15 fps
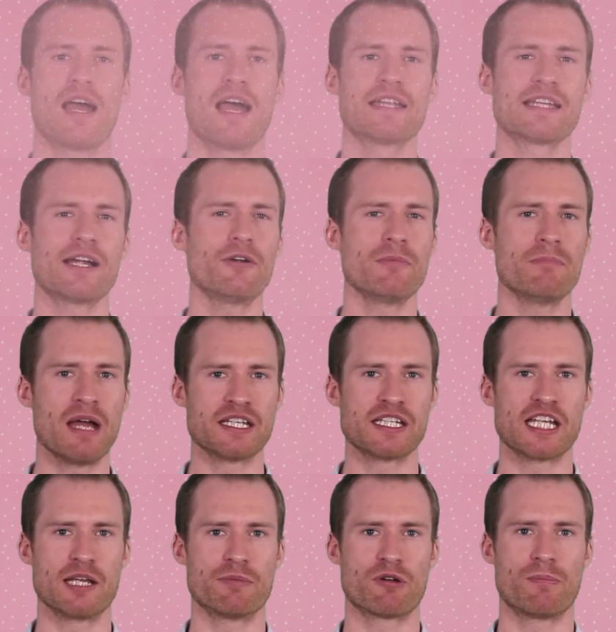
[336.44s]
As our
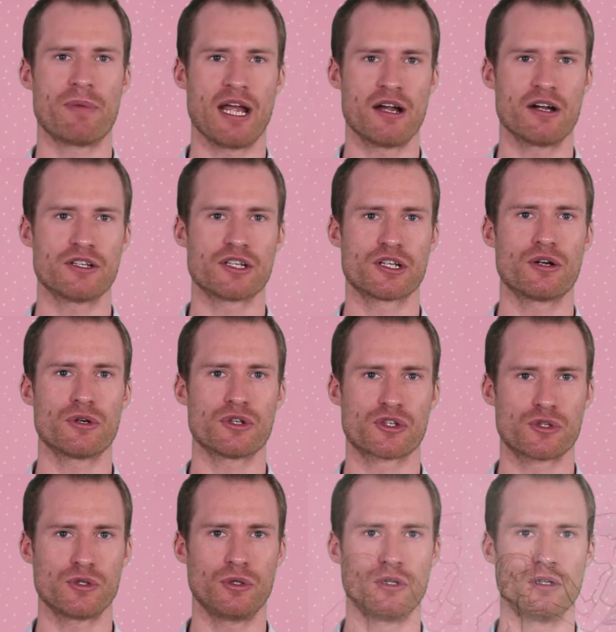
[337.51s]
mentee prepared to go to
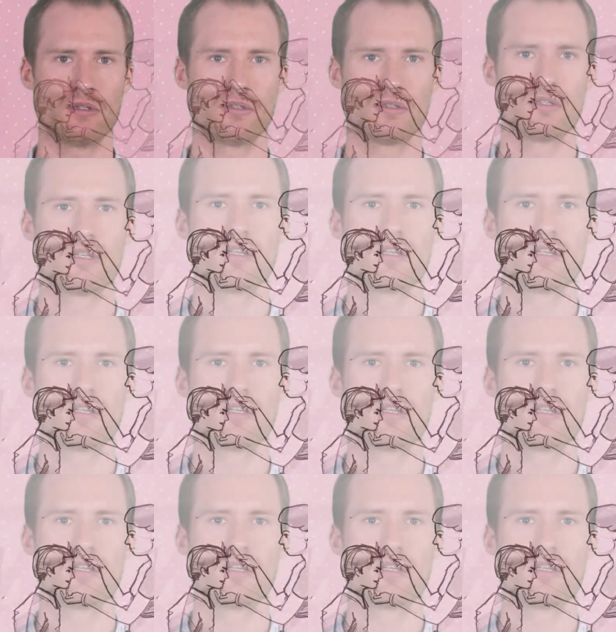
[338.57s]
school,